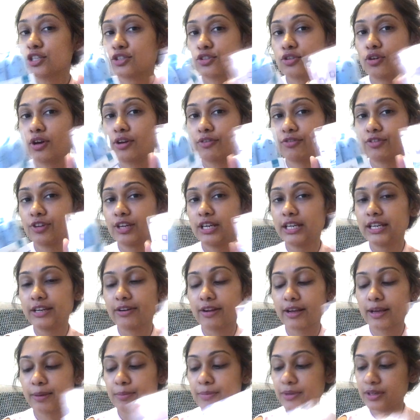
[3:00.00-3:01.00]
So I really
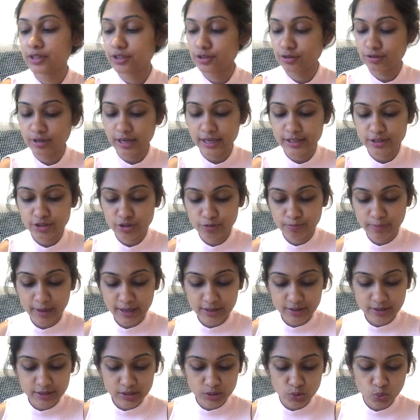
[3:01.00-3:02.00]
recommend you guys to
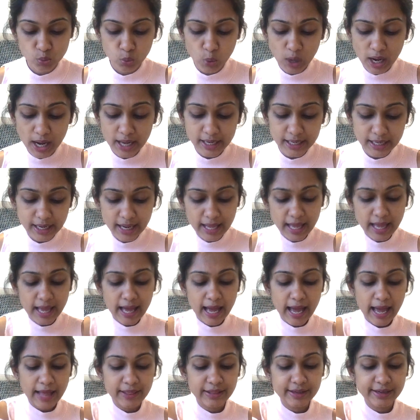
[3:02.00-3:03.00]
buy this one.
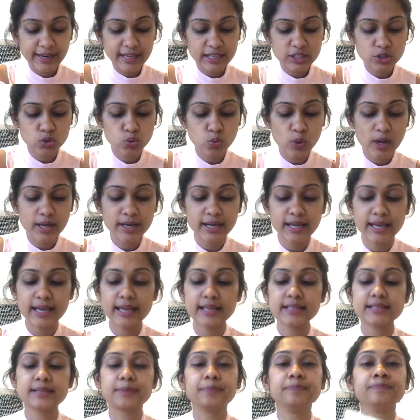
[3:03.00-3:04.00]
And the next one
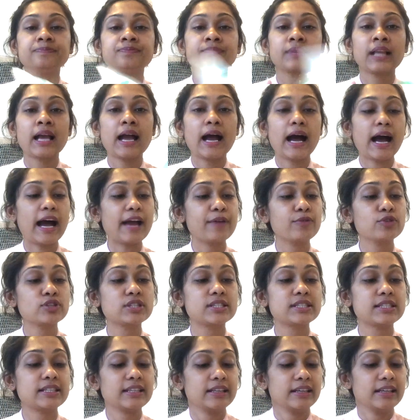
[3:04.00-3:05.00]
is, I
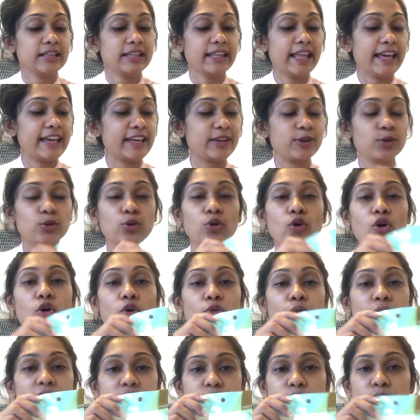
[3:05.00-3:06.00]
was like, you know,
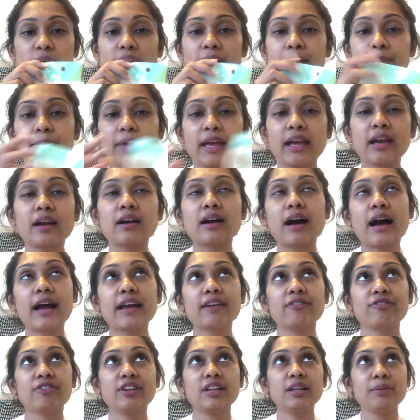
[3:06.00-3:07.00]
always when
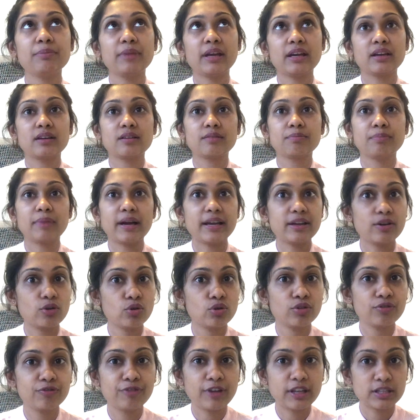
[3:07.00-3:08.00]
I really make my
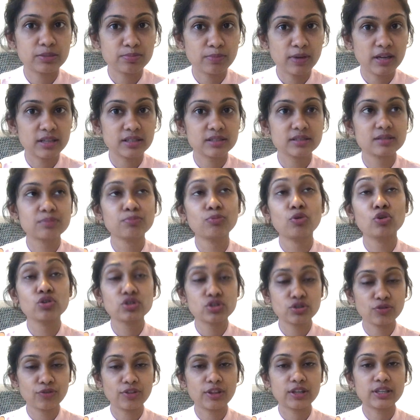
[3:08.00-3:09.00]
own face masks
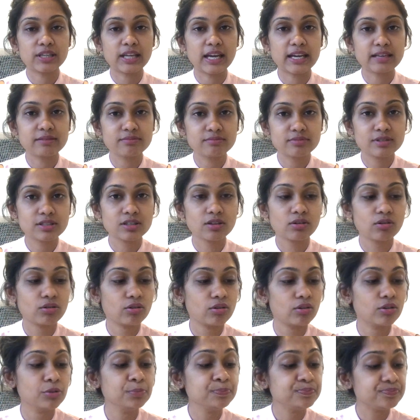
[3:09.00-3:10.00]
most of the time.
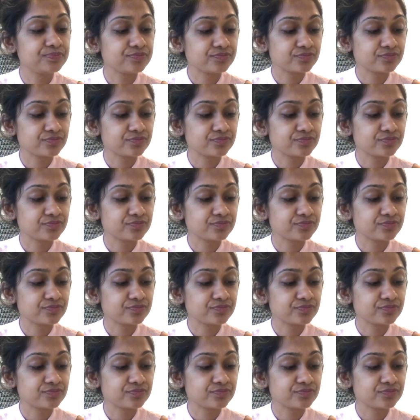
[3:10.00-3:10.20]
So